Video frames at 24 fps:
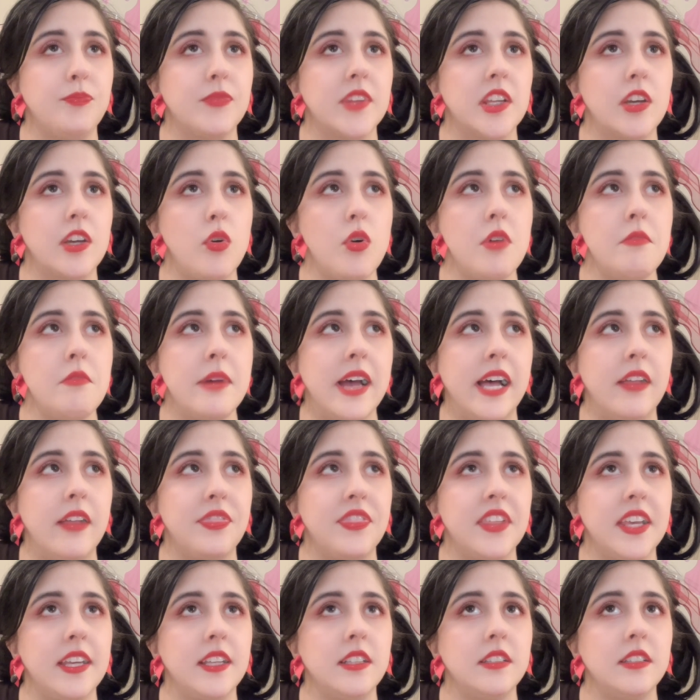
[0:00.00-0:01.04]
go about
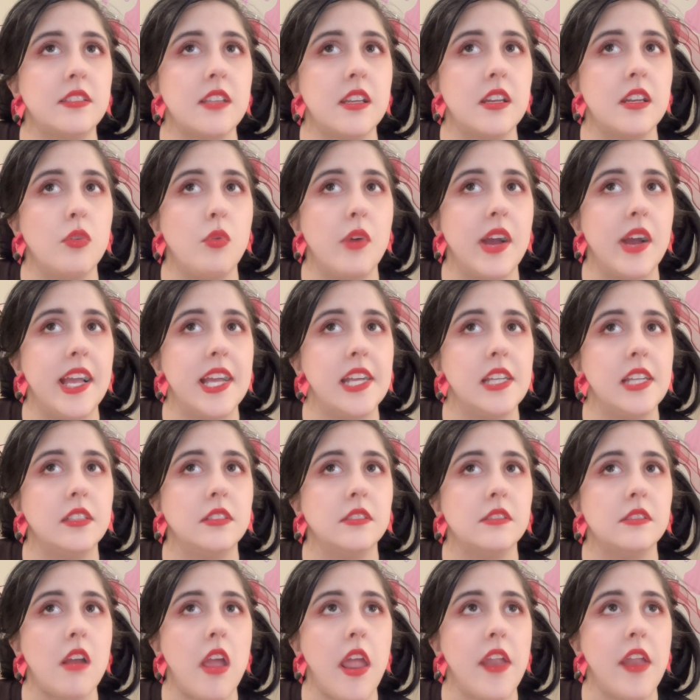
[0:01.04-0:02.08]
things in a way
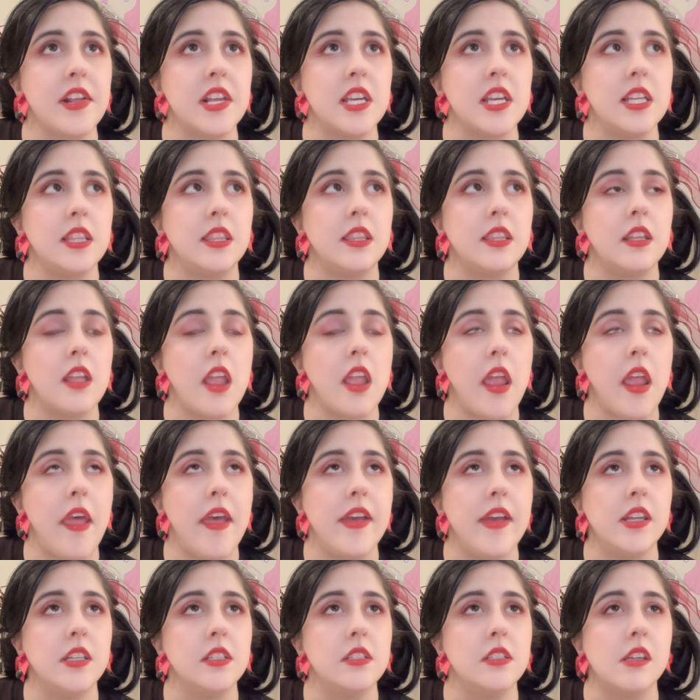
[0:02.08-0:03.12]
and get
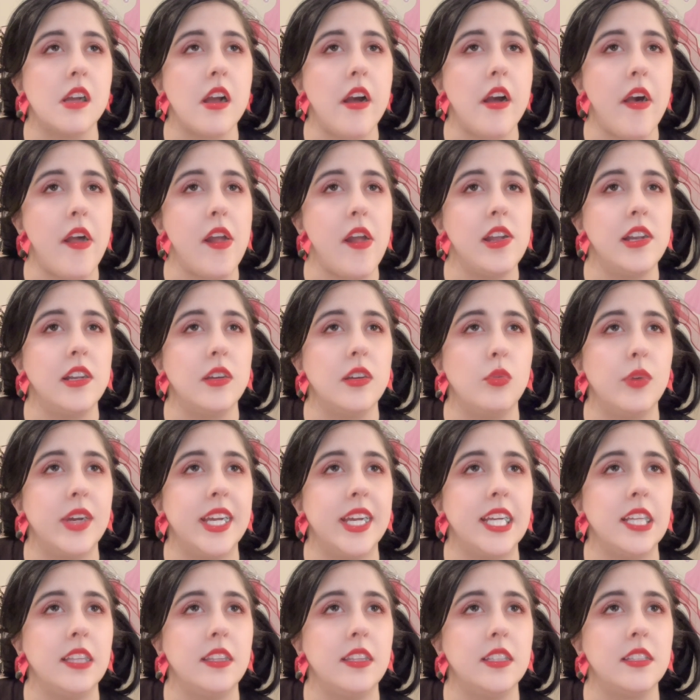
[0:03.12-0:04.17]
and in a
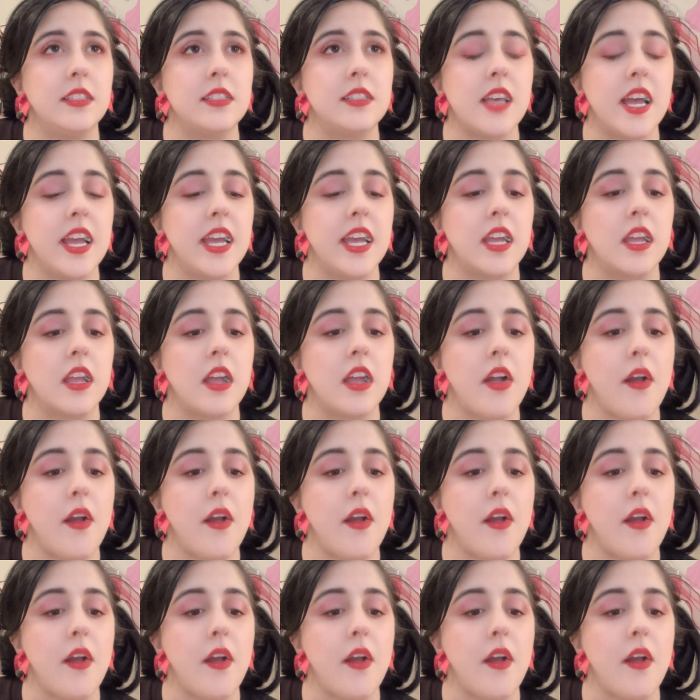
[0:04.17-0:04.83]
way that's like